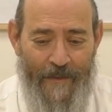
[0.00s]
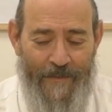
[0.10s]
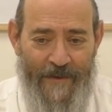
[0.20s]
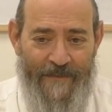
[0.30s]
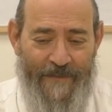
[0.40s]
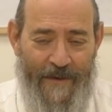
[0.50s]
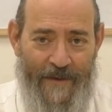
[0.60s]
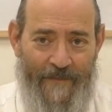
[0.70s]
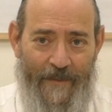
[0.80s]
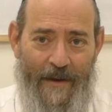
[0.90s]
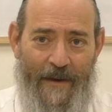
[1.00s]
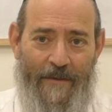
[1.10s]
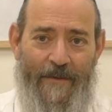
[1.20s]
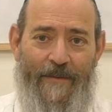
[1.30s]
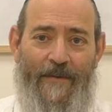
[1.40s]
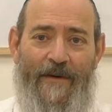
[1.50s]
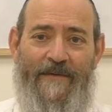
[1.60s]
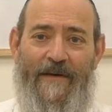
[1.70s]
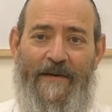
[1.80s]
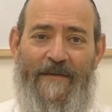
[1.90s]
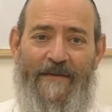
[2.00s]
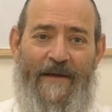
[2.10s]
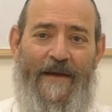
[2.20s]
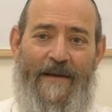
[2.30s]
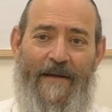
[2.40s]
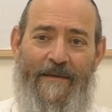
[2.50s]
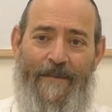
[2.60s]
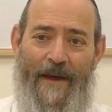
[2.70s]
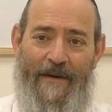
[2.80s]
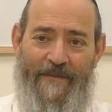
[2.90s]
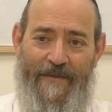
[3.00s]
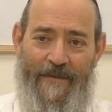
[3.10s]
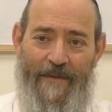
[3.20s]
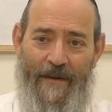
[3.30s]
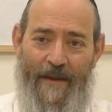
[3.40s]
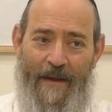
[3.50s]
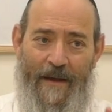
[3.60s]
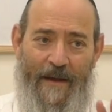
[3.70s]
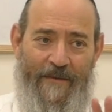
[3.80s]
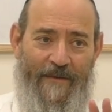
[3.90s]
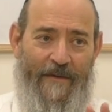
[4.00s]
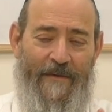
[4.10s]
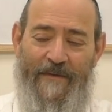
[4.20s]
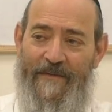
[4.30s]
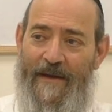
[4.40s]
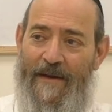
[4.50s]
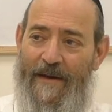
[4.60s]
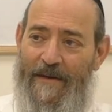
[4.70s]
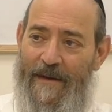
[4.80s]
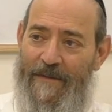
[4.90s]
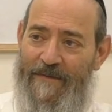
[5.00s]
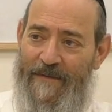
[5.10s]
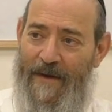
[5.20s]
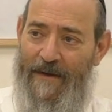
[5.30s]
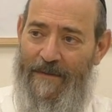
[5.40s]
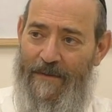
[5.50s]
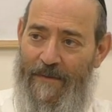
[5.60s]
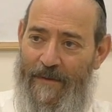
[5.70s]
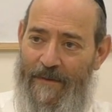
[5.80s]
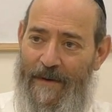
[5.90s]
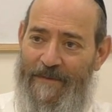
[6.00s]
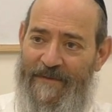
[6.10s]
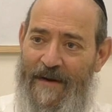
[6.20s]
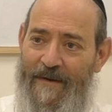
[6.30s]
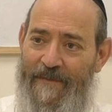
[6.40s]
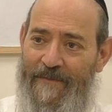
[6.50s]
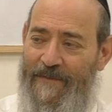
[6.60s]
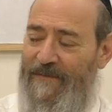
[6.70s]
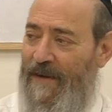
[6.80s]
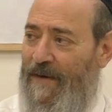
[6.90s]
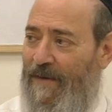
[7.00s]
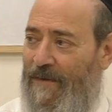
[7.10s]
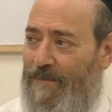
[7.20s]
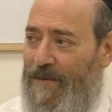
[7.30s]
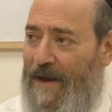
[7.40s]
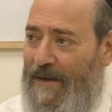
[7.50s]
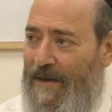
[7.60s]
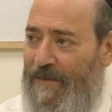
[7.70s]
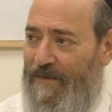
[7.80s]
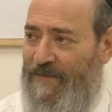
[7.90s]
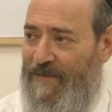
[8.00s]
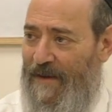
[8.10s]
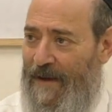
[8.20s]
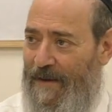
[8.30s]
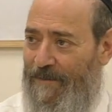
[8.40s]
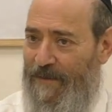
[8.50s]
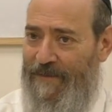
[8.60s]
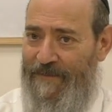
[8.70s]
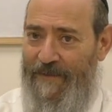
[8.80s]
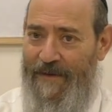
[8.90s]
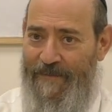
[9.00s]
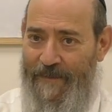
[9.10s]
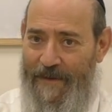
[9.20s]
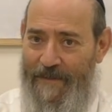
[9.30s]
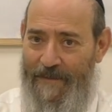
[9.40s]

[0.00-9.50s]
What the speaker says: "Please forgive me. I know you boys like to slide down the banister. I generally stand on the other side of the corridor. I'm sorry for standing here and blocking your slide. Please forgive me."